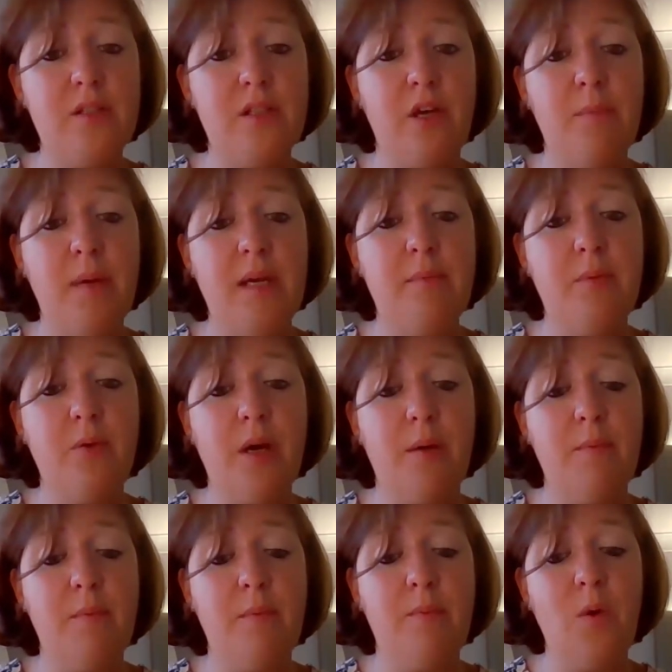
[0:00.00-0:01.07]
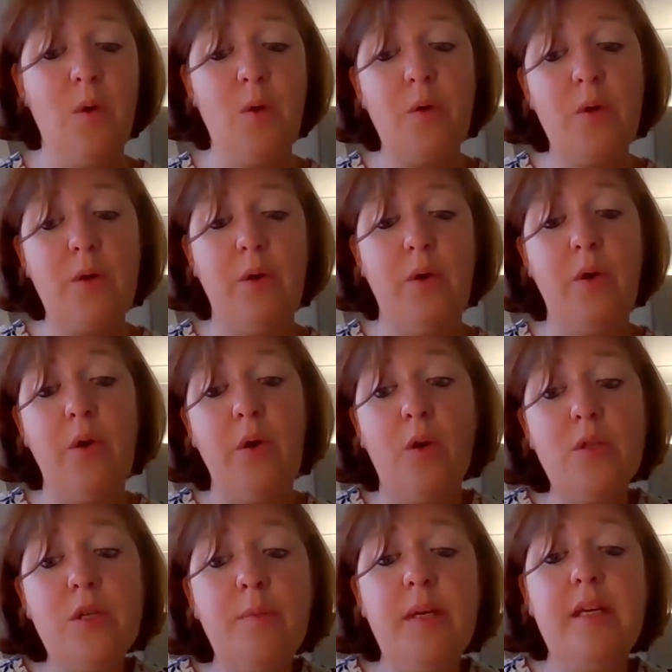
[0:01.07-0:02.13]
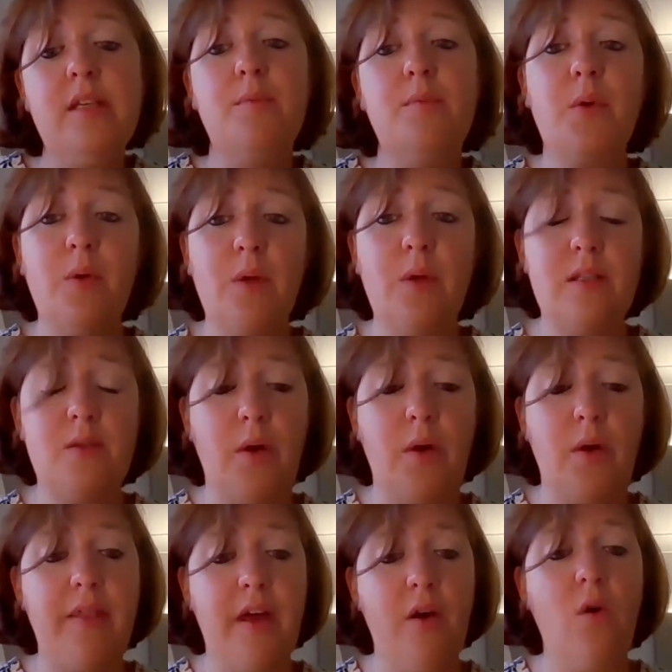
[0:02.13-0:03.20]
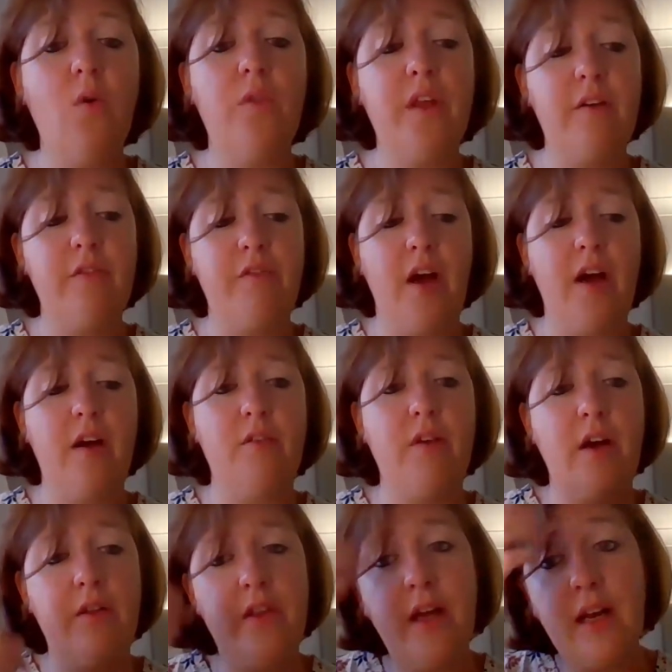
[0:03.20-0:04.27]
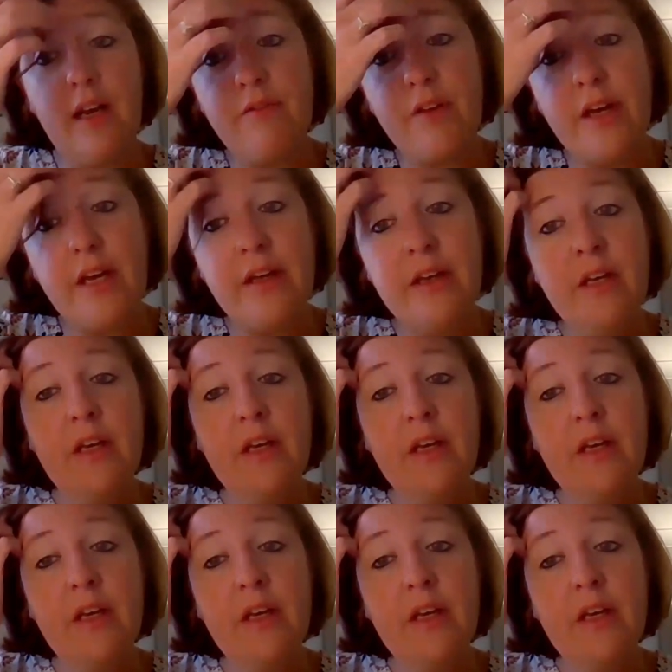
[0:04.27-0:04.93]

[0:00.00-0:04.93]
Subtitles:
So people can look not obese, but it's where they hold their fat around their liver.